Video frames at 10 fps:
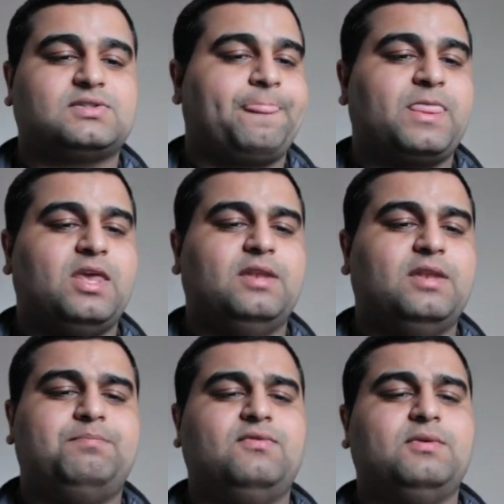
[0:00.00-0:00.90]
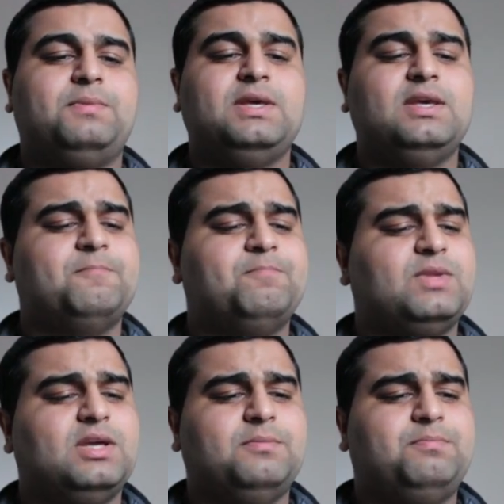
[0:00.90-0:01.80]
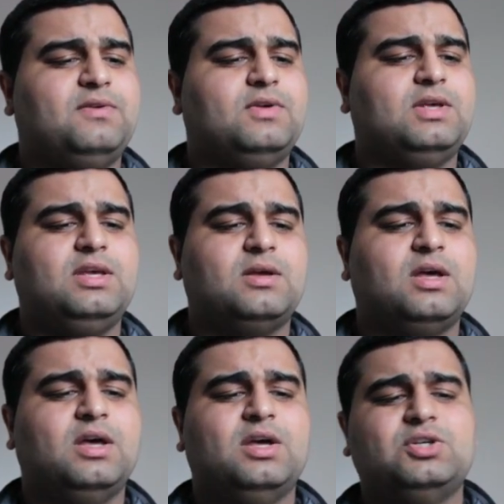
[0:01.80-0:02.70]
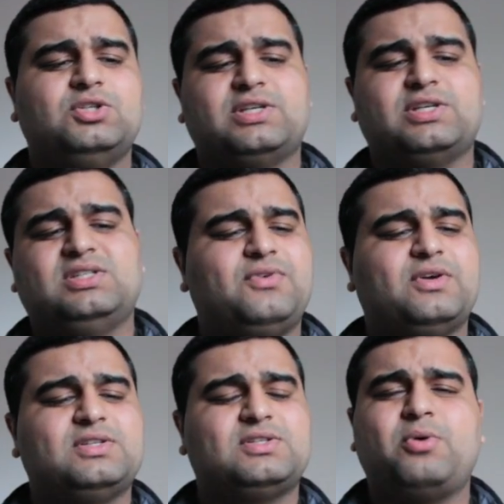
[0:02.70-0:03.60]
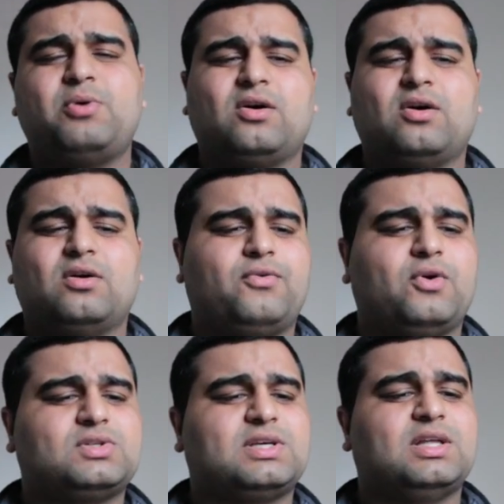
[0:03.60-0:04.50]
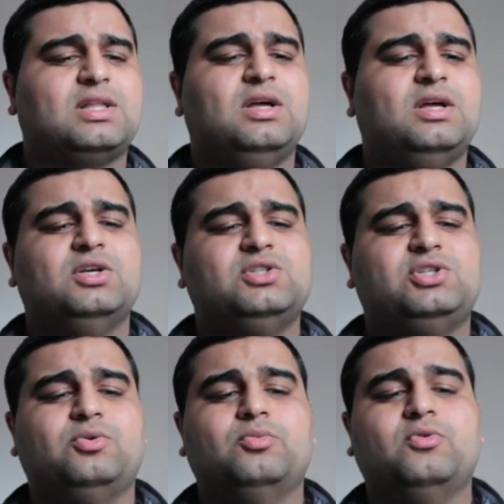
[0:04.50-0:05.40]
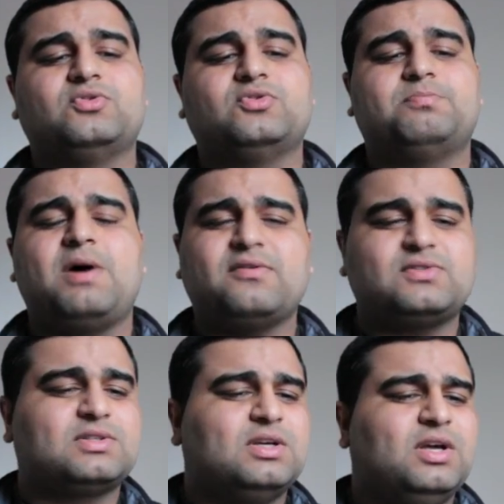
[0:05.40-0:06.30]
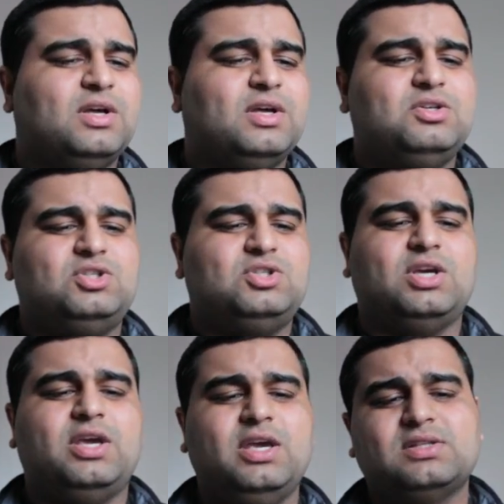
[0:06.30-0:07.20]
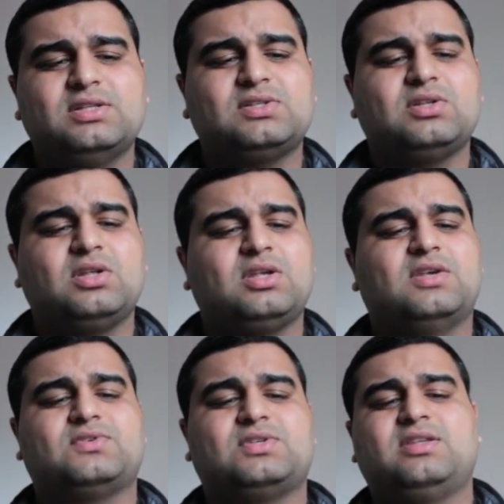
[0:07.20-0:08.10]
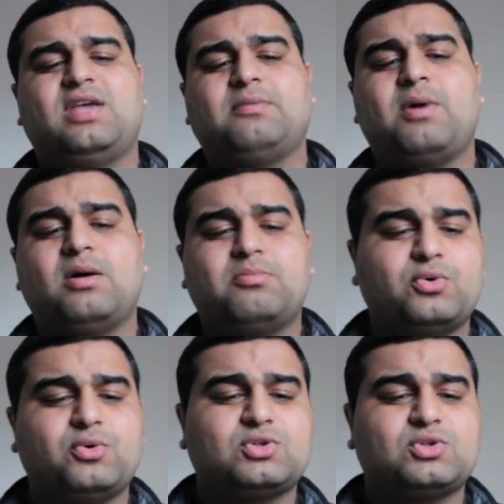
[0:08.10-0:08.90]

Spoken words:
In PvP, in PvE, she has defense break on first skill, she removes buffs, she heals, gives attack bar boost.